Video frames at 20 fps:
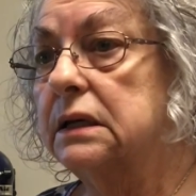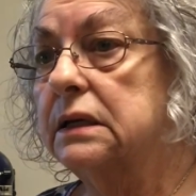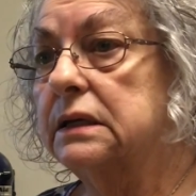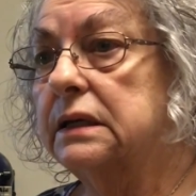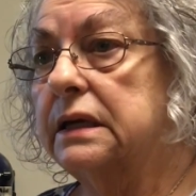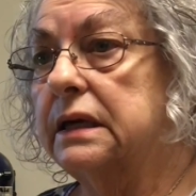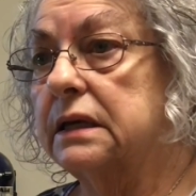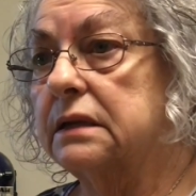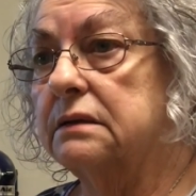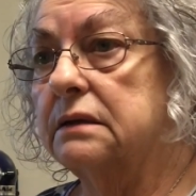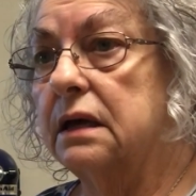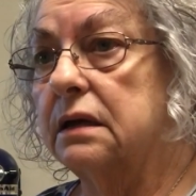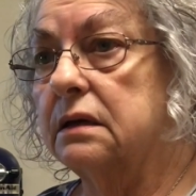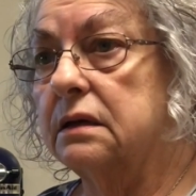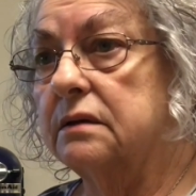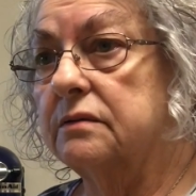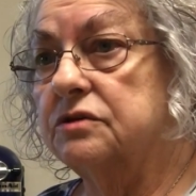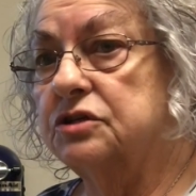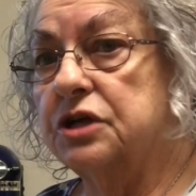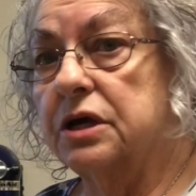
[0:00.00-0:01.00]
get
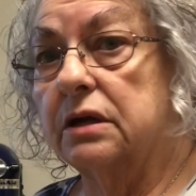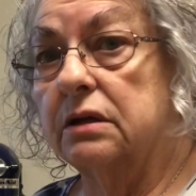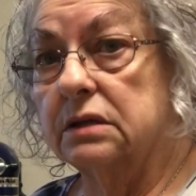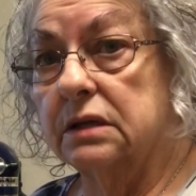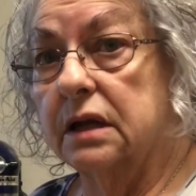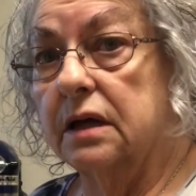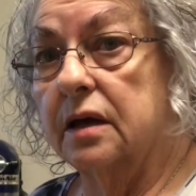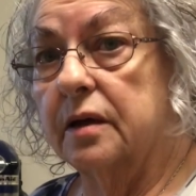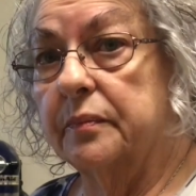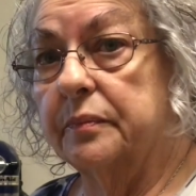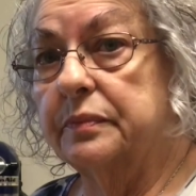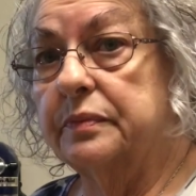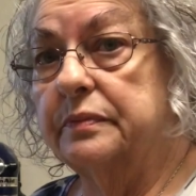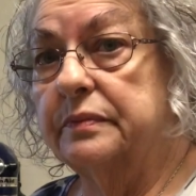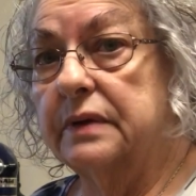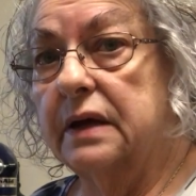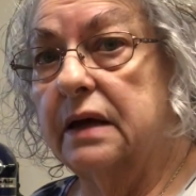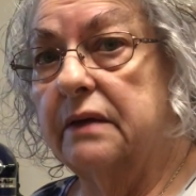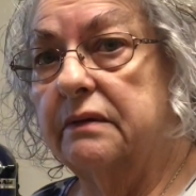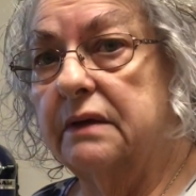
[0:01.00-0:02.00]
gelled up,
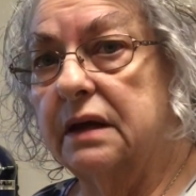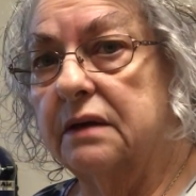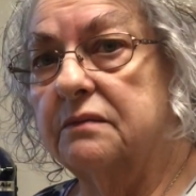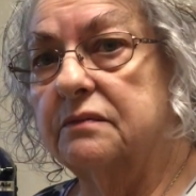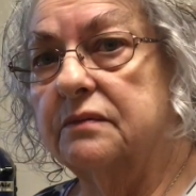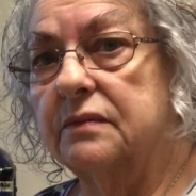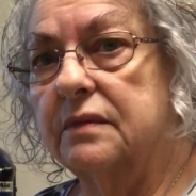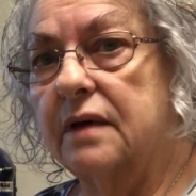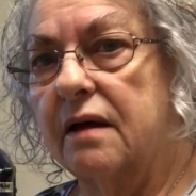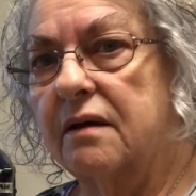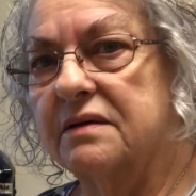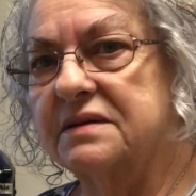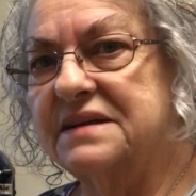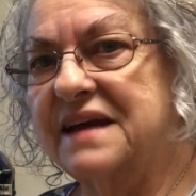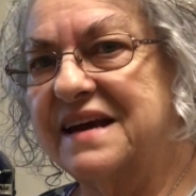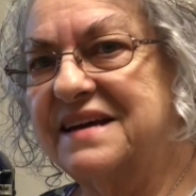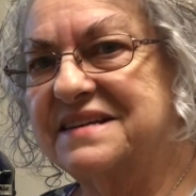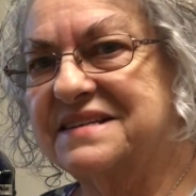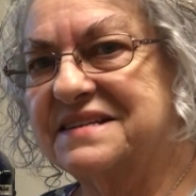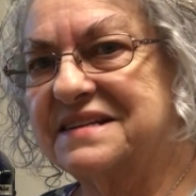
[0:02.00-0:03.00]
and then I'll
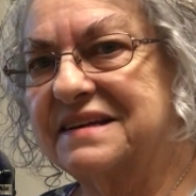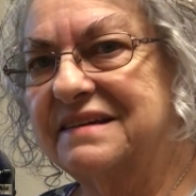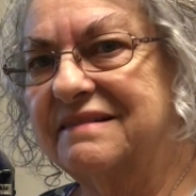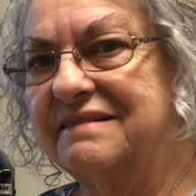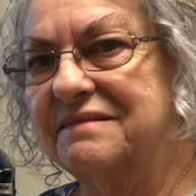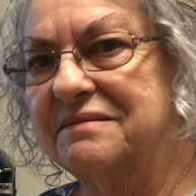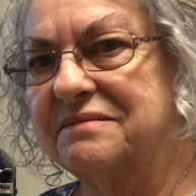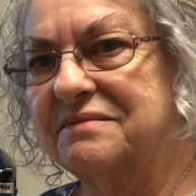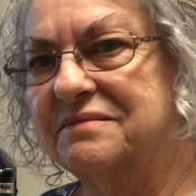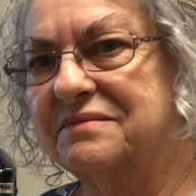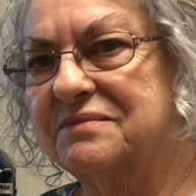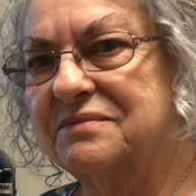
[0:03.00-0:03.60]
taste it and